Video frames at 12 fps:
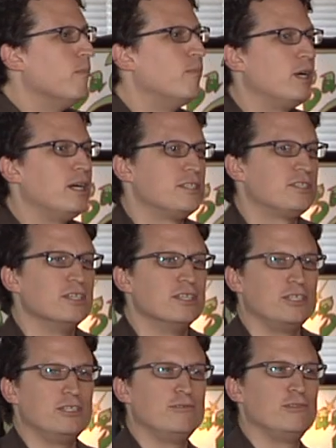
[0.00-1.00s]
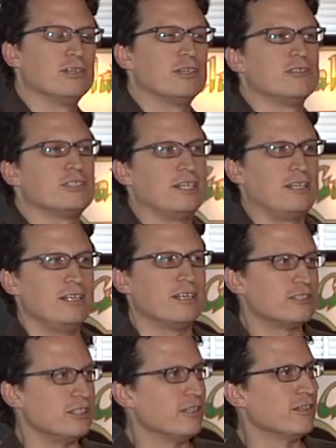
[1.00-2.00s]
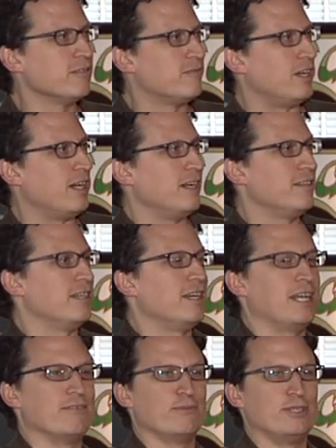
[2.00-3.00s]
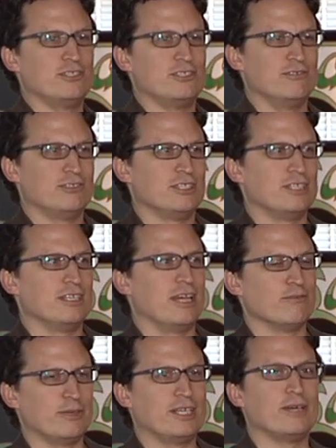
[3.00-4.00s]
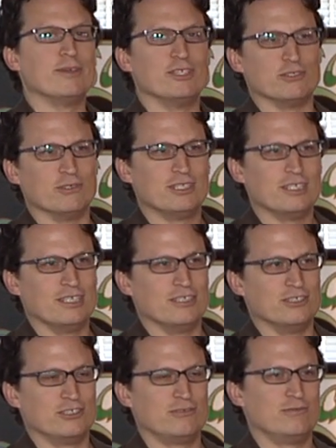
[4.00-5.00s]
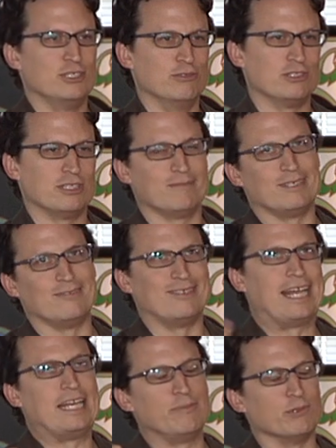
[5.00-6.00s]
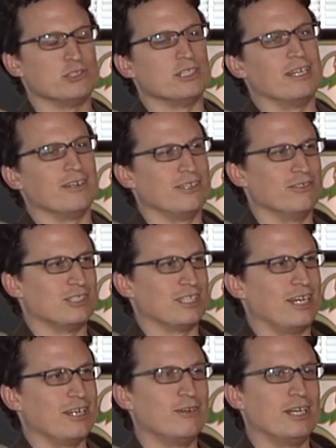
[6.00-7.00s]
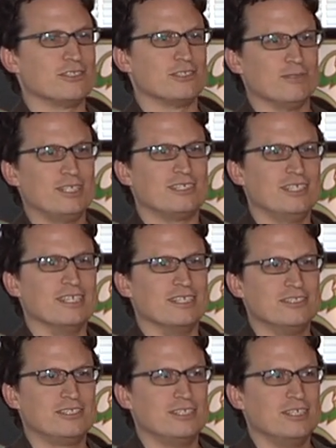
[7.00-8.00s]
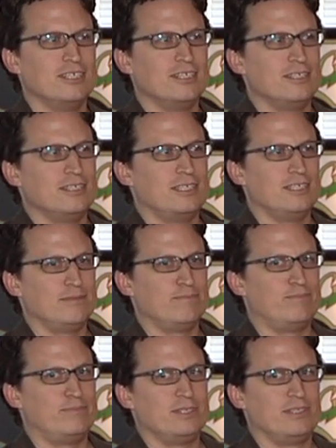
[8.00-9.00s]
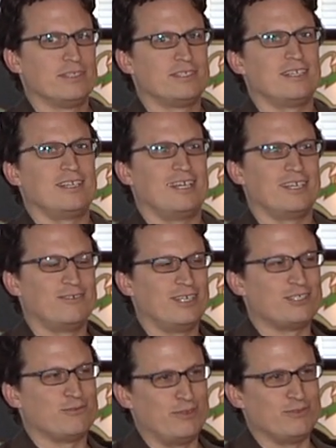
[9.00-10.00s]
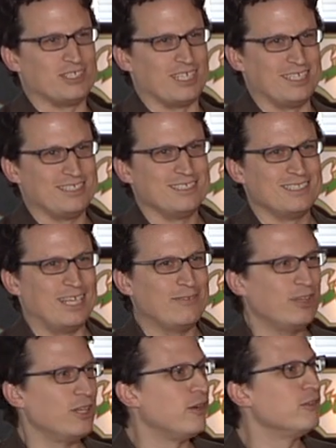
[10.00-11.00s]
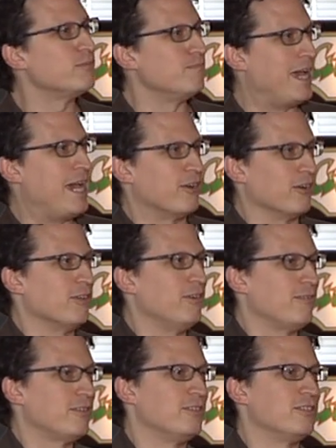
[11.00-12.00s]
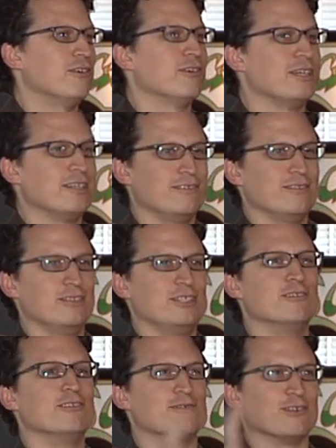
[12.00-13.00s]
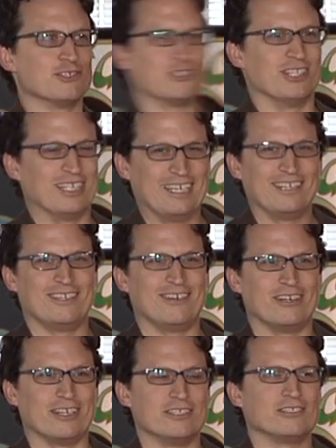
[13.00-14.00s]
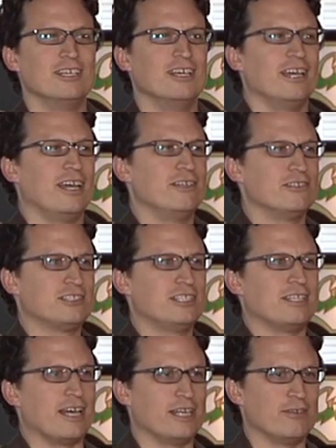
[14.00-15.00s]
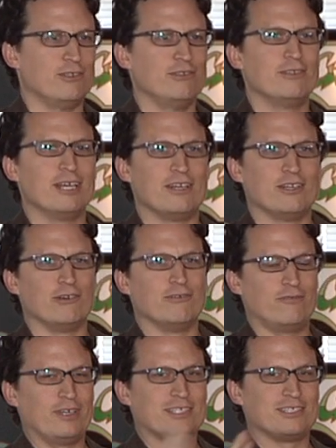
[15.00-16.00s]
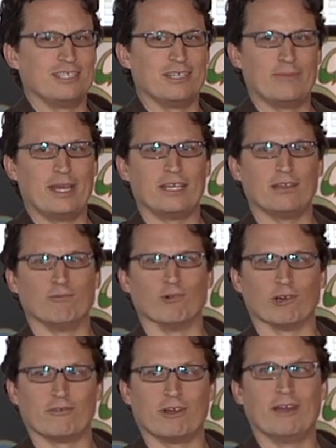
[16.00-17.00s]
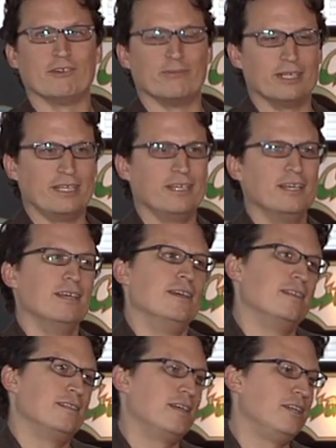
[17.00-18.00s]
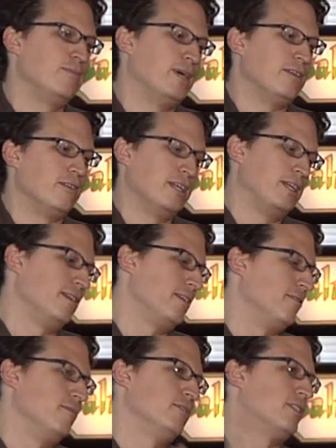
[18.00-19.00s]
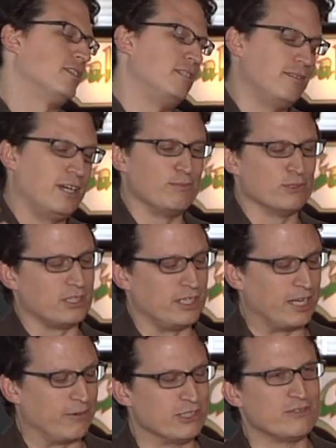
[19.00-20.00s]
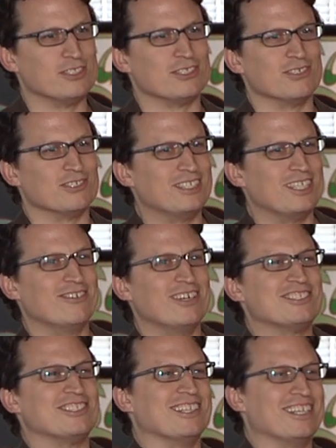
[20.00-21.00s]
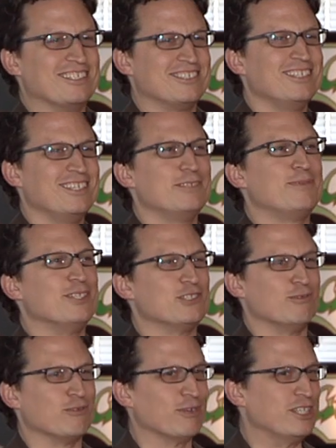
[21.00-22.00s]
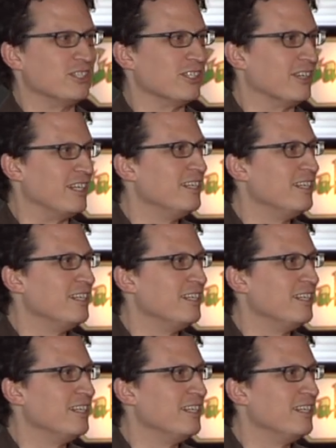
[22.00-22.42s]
But you look at those analytics and you're going to find that everybody coming to it is using, well, 90% are using iOS. The reason is you've built an iOS website. Even those matter. You have to target universally the audience. And you'll see that. If you then go fix it and make it work for everybody, then you might only get 65% iOS visitors in the US at least. Depends on what region you're in.